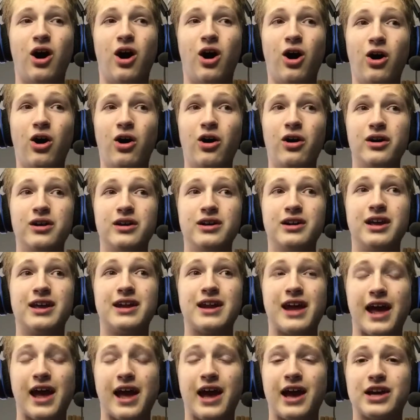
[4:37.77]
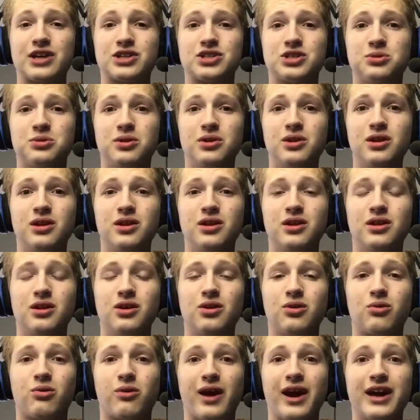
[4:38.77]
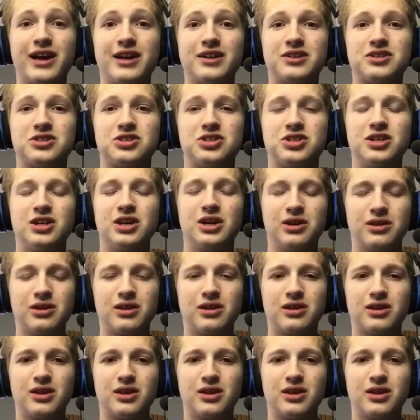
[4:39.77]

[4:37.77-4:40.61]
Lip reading: on an actual riot shield.